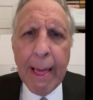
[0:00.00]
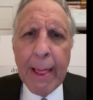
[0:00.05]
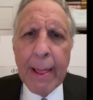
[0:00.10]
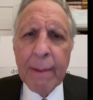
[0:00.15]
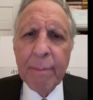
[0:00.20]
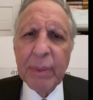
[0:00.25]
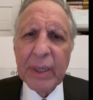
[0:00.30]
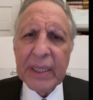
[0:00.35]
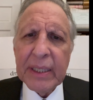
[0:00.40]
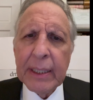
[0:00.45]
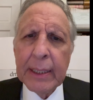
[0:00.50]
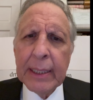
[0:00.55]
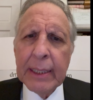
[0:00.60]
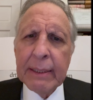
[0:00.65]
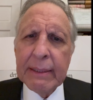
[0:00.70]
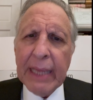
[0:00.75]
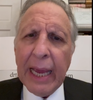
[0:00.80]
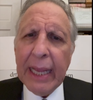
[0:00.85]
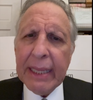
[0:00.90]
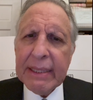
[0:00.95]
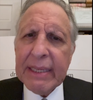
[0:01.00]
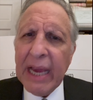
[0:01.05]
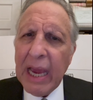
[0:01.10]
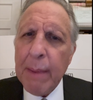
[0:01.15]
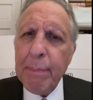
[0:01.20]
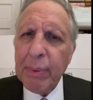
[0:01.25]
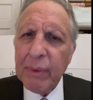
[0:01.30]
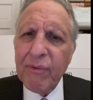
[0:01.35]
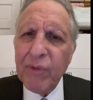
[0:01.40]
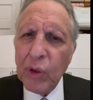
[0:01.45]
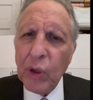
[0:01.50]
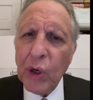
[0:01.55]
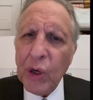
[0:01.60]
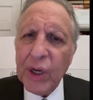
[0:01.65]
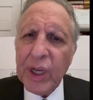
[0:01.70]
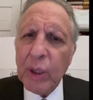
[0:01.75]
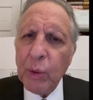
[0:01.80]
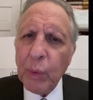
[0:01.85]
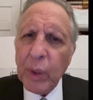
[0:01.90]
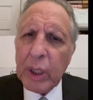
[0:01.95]
But that type of
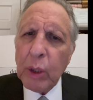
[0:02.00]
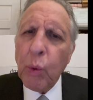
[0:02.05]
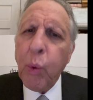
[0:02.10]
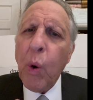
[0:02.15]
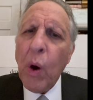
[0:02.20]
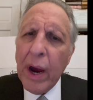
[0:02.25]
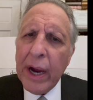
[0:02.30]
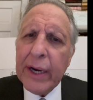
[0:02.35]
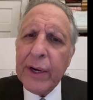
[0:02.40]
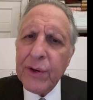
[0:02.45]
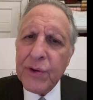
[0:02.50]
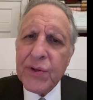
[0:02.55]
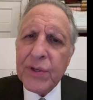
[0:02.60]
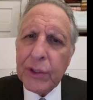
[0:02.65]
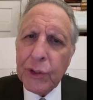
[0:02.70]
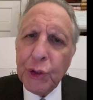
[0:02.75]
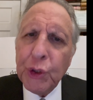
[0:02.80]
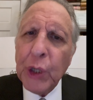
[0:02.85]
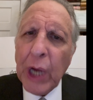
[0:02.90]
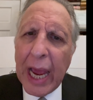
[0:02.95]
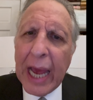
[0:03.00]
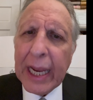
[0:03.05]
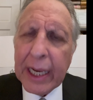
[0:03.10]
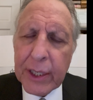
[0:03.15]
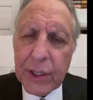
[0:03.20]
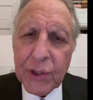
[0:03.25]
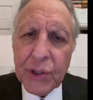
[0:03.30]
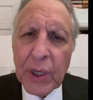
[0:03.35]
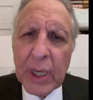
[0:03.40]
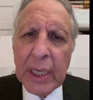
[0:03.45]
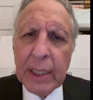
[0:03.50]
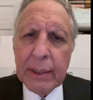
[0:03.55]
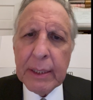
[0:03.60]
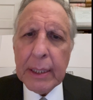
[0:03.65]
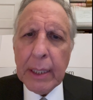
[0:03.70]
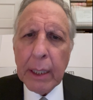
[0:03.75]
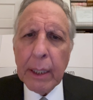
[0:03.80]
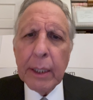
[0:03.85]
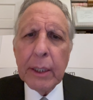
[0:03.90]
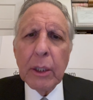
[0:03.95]
learning requires a challenge. The
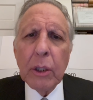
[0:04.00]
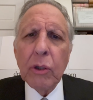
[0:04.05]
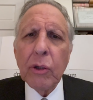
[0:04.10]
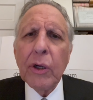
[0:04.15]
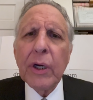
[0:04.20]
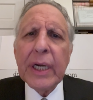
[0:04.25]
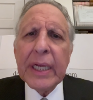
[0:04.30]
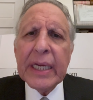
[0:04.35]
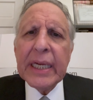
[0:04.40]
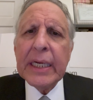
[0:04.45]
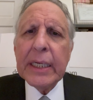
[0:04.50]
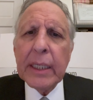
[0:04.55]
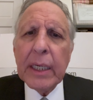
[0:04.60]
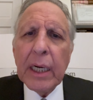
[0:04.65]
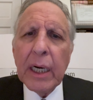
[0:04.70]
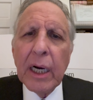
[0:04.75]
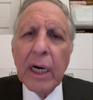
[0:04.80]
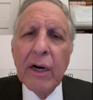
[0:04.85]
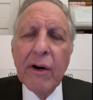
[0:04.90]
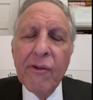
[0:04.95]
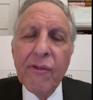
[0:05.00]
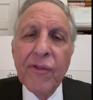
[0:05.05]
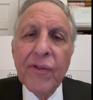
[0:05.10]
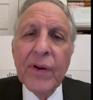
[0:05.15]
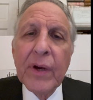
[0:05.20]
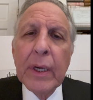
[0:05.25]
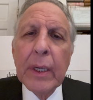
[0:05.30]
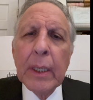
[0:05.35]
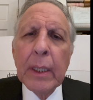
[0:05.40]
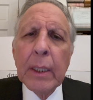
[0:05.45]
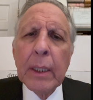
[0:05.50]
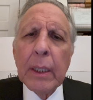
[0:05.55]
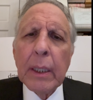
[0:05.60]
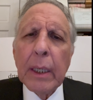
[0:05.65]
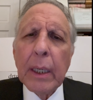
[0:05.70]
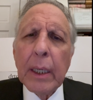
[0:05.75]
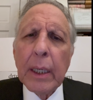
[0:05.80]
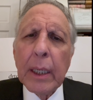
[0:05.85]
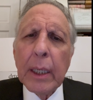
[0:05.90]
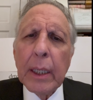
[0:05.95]
unlearning of
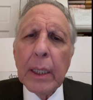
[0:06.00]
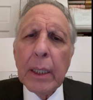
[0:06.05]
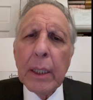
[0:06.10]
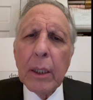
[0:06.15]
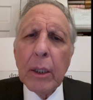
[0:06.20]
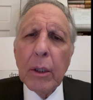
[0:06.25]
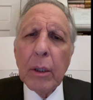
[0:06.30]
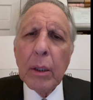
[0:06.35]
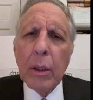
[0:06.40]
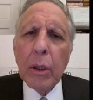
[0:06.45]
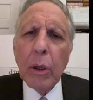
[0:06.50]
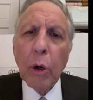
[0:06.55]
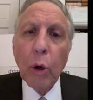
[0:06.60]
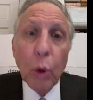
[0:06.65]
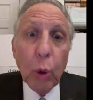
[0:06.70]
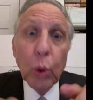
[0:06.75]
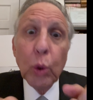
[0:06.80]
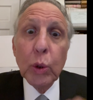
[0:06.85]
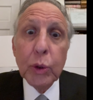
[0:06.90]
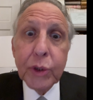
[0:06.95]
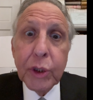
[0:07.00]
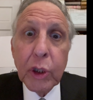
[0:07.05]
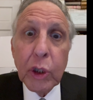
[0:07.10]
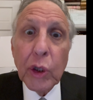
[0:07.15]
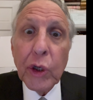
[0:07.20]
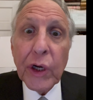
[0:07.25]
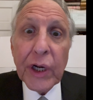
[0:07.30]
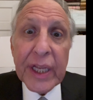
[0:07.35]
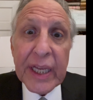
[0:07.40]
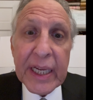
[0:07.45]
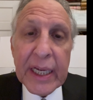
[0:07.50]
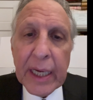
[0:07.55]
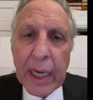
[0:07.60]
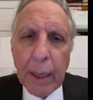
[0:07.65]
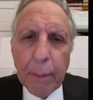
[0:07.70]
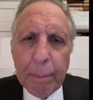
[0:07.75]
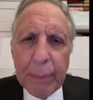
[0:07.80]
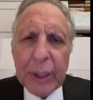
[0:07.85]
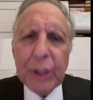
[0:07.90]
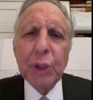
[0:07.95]
old learning,
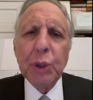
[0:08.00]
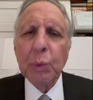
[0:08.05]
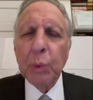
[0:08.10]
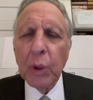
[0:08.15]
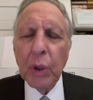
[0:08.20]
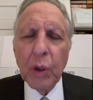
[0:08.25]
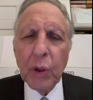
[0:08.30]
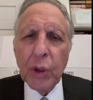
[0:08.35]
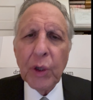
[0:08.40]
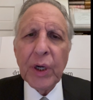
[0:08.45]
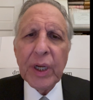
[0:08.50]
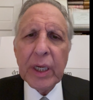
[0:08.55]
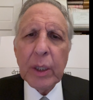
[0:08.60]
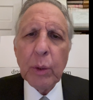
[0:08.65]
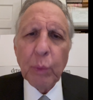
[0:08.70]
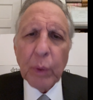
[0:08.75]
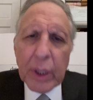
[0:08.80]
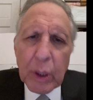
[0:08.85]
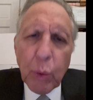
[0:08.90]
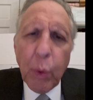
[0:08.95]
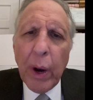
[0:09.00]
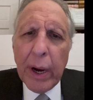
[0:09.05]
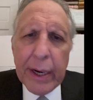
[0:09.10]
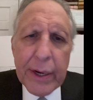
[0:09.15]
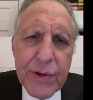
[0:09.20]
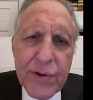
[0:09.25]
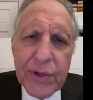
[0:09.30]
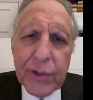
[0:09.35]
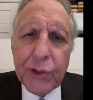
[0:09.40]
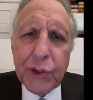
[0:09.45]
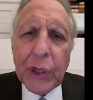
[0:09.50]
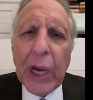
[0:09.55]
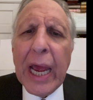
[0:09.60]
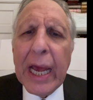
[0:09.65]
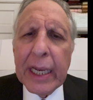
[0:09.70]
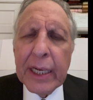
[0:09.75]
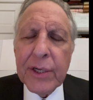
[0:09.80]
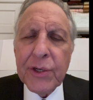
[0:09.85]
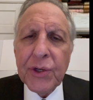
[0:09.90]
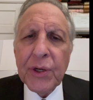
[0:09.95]
habitual learning, requires a
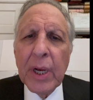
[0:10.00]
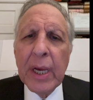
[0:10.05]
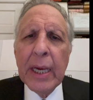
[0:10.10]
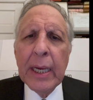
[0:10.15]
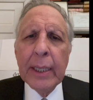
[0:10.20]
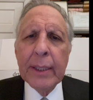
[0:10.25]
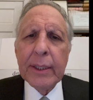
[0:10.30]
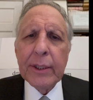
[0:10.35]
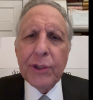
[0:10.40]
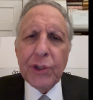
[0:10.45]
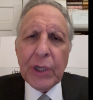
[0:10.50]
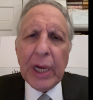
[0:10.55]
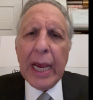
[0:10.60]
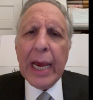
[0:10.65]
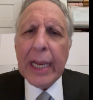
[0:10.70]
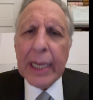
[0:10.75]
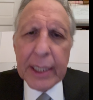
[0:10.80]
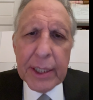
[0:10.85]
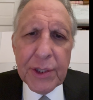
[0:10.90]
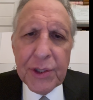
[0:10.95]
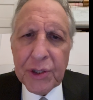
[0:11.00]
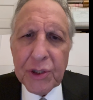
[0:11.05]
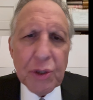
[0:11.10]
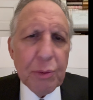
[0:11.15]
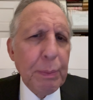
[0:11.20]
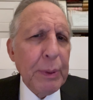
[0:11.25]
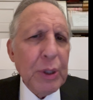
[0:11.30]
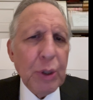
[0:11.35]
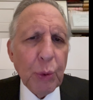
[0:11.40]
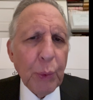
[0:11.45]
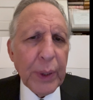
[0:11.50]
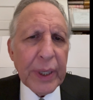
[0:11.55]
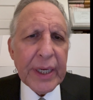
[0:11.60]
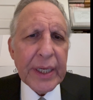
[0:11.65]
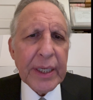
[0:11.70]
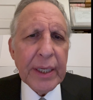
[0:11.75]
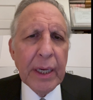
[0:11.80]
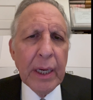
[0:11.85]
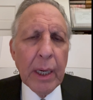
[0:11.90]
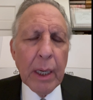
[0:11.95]
challenge. The challenge is
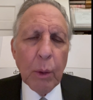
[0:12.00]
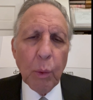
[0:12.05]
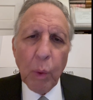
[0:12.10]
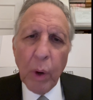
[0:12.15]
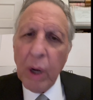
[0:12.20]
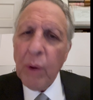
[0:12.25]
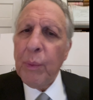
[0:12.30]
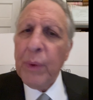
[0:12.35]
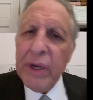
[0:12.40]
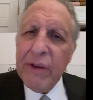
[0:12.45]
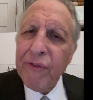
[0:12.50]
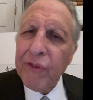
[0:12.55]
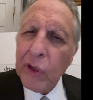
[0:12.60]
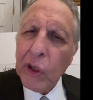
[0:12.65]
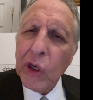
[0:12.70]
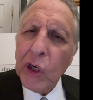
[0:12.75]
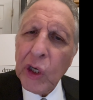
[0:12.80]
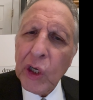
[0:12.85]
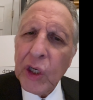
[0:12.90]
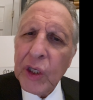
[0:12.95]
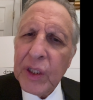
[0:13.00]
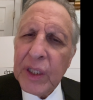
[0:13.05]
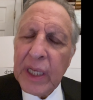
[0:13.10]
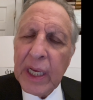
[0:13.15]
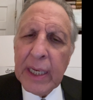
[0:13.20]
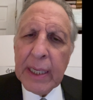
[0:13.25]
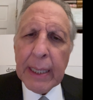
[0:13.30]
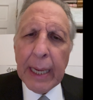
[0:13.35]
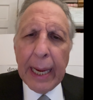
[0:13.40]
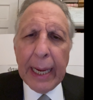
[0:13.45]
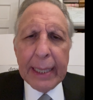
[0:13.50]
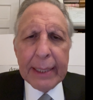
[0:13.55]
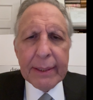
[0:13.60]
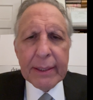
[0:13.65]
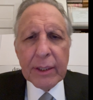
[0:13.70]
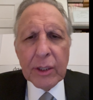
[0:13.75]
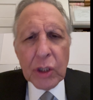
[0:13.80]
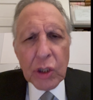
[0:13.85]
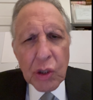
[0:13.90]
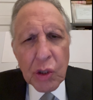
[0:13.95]
between what we've learned and
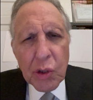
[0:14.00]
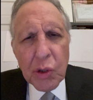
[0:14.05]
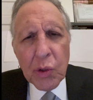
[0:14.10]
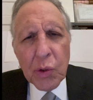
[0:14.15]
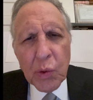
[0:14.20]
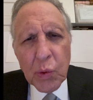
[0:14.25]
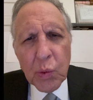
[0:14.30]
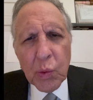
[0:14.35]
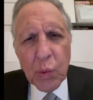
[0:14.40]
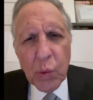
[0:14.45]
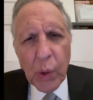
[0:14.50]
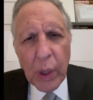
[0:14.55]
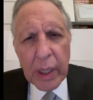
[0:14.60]
the new